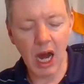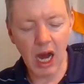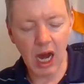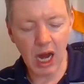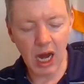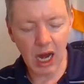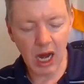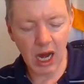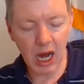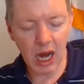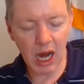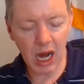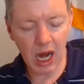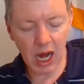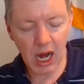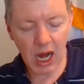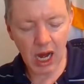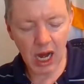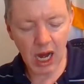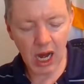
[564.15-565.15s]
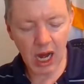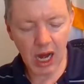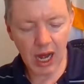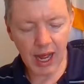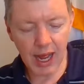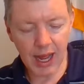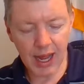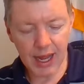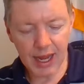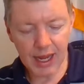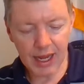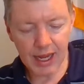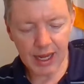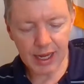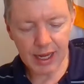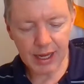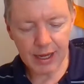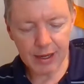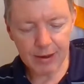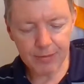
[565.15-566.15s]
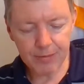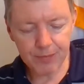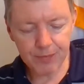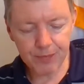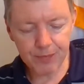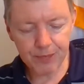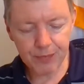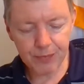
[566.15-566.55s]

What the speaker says: I